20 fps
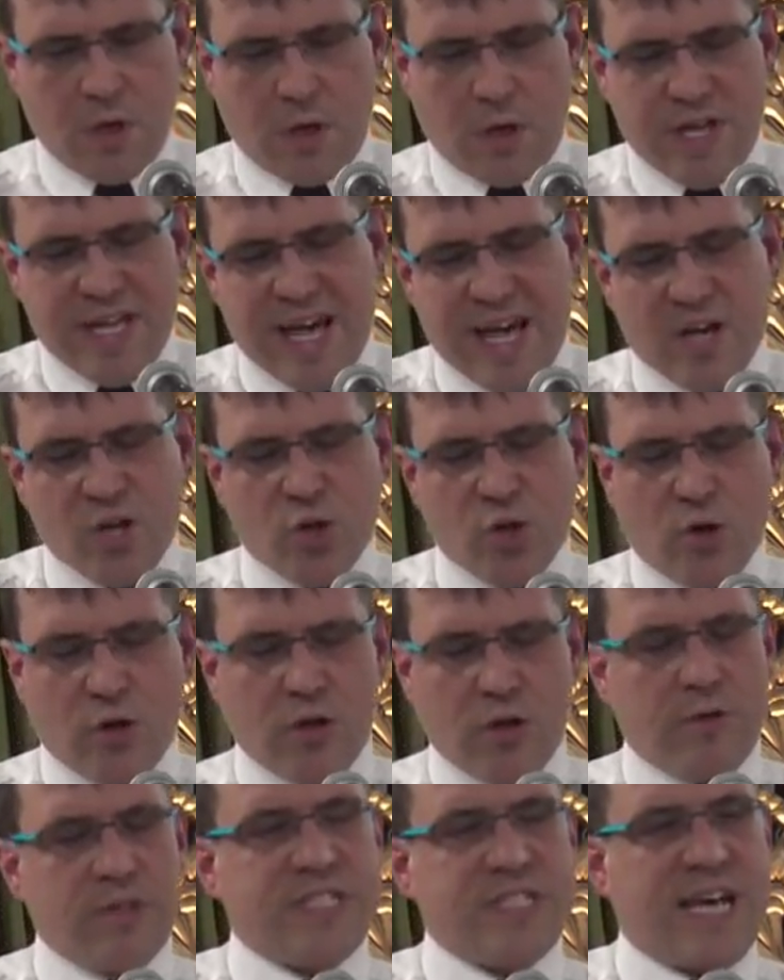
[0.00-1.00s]
or you get a
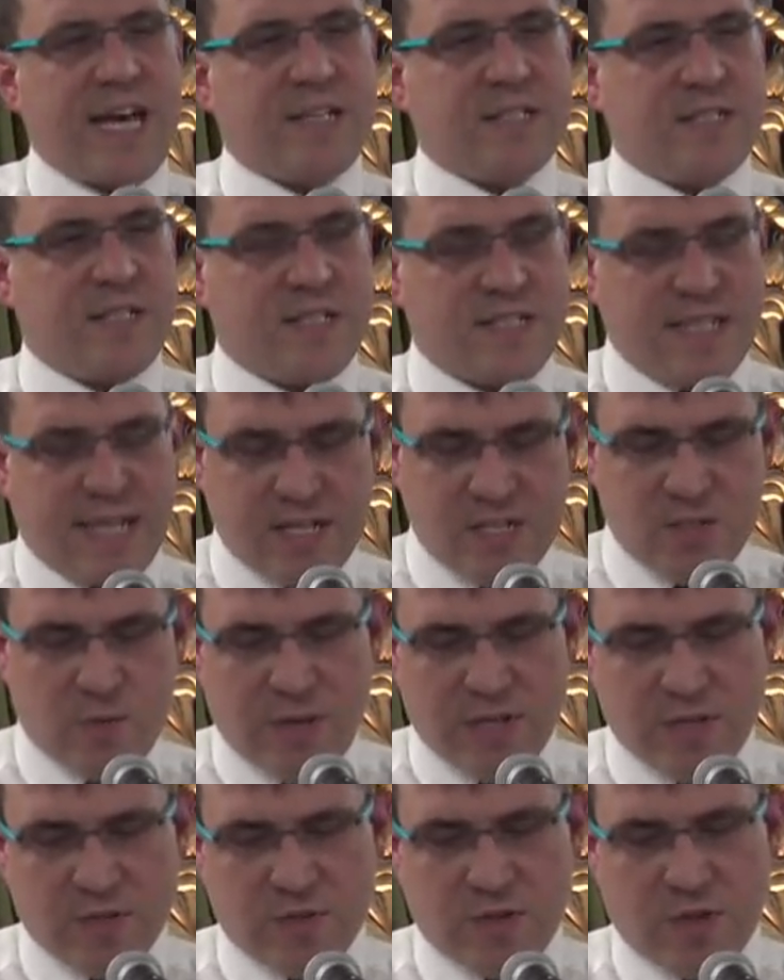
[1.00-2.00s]
call or a text and decide to
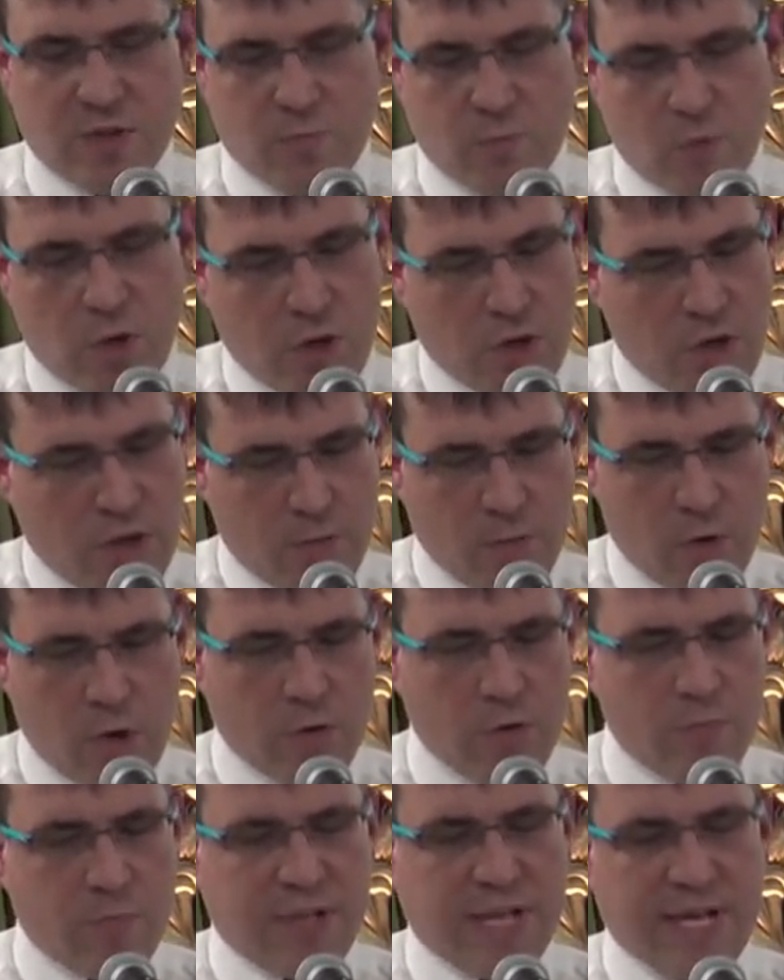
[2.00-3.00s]
answer it or
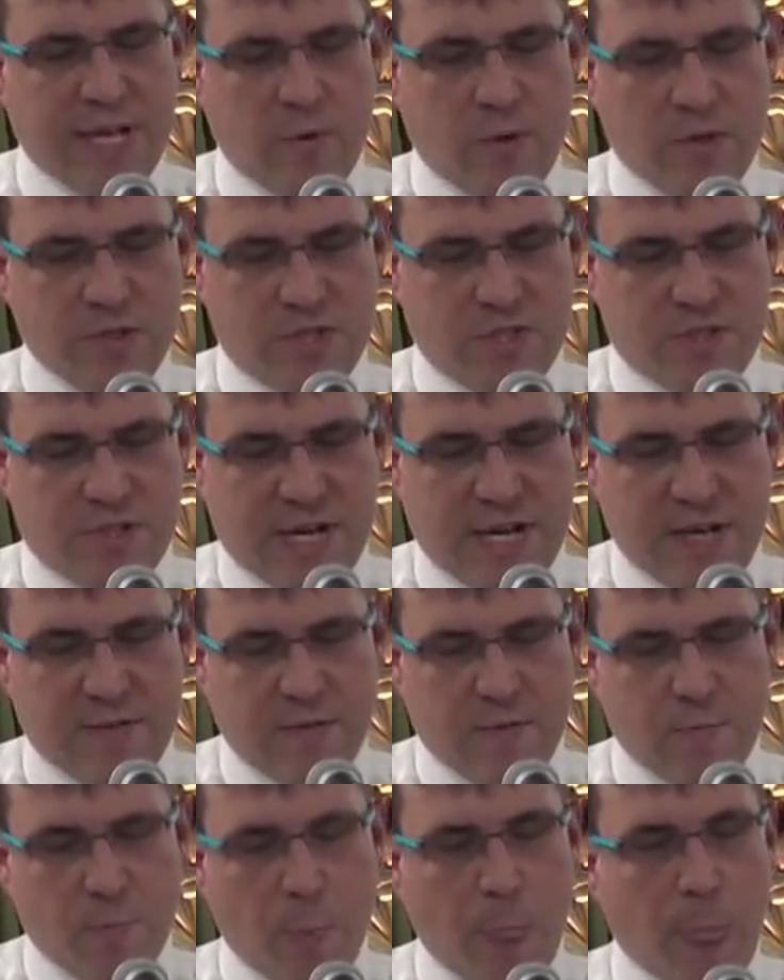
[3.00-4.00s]
reply whilst you're
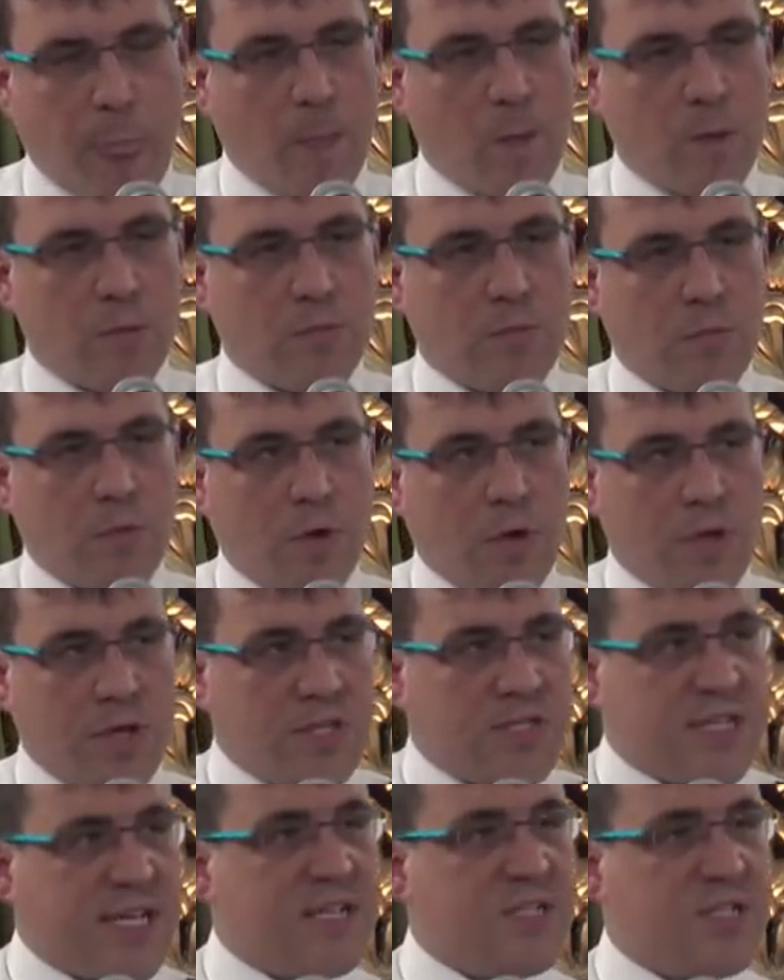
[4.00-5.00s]
driving, or you
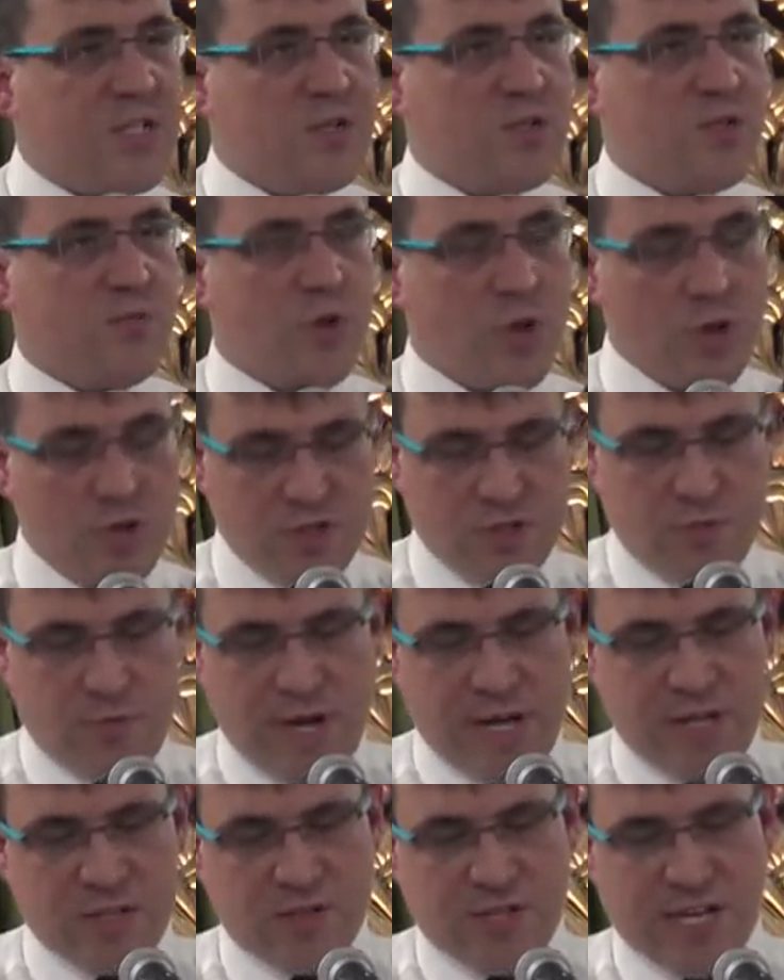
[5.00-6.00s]
decide to use the road as a
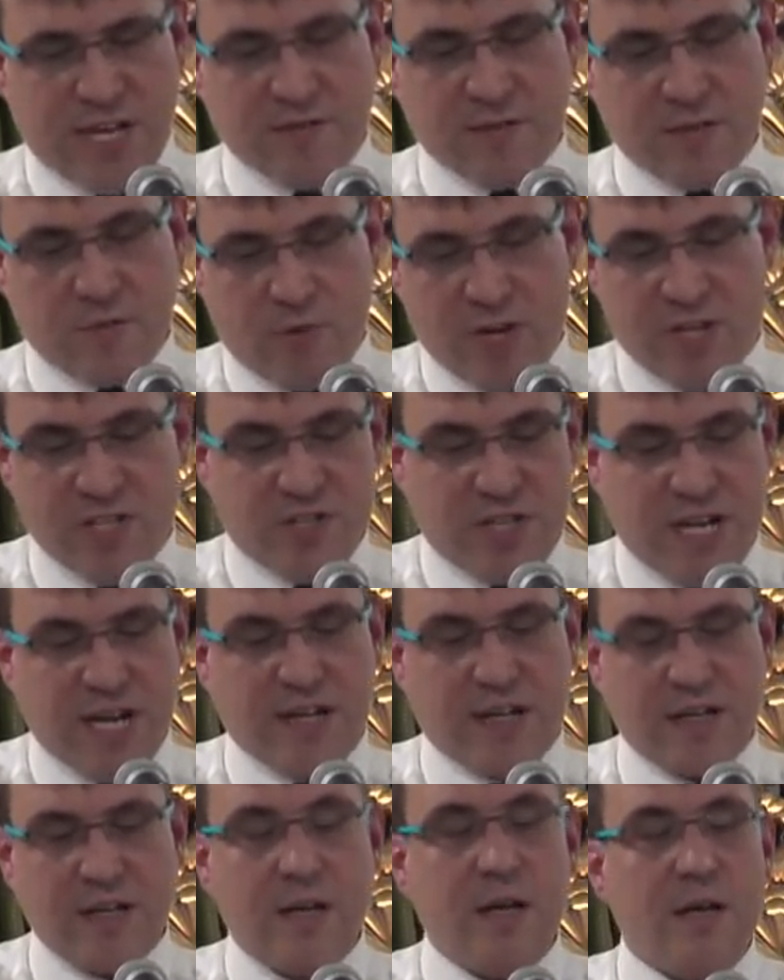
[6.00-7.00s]

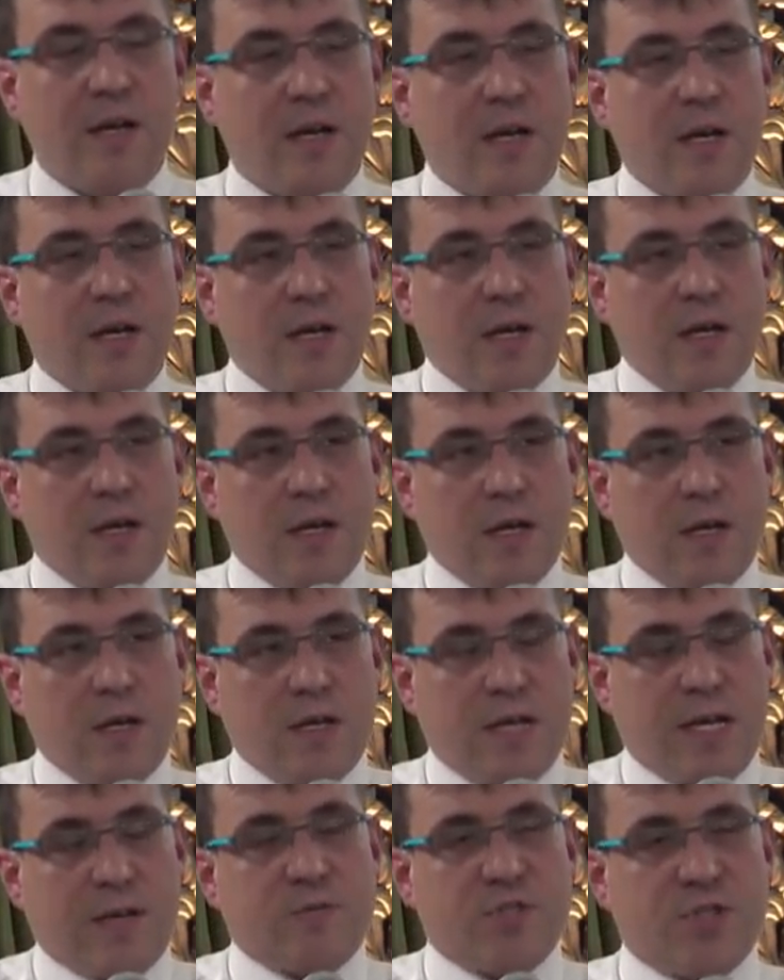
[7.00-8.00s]
racetrack,
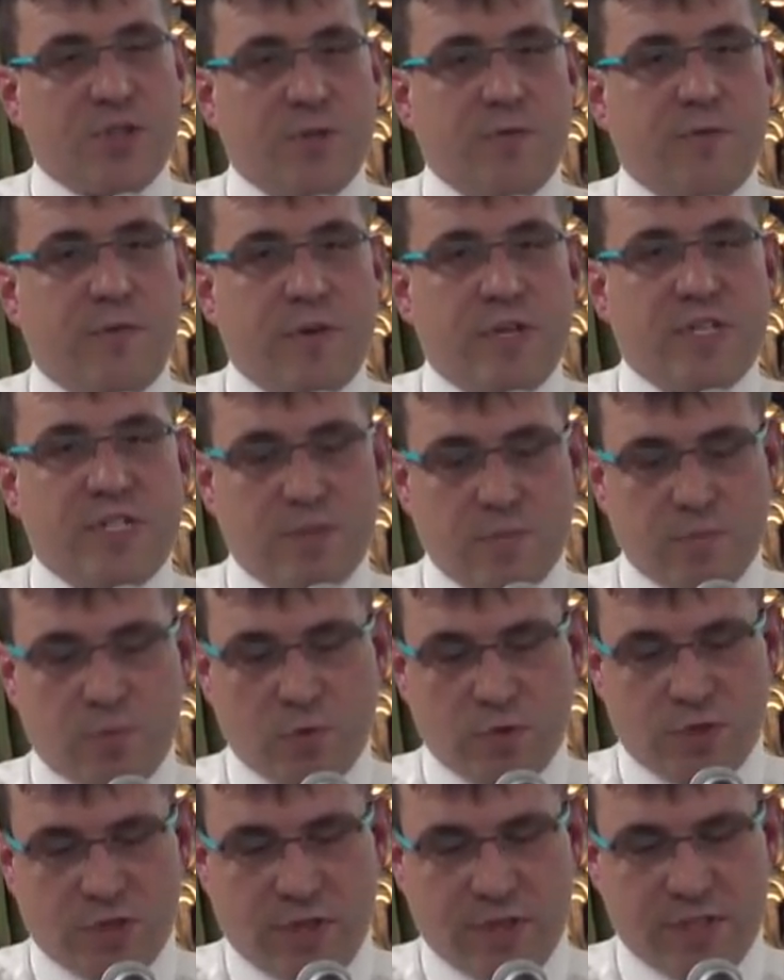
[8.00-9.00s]
you have two very
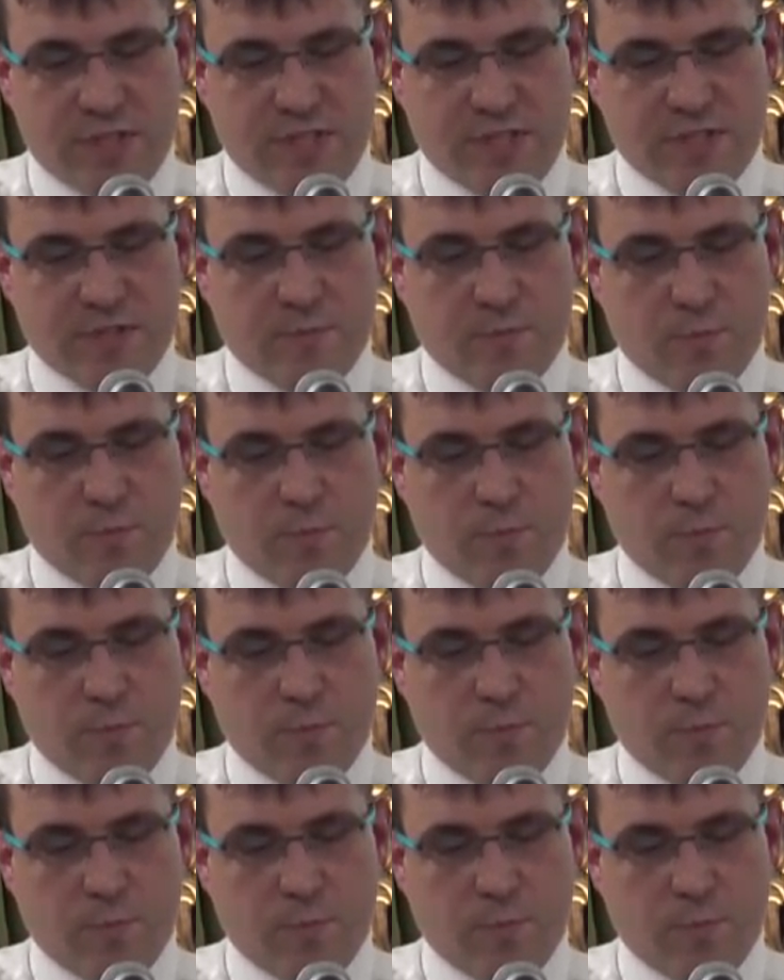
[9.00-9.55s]
simple choices.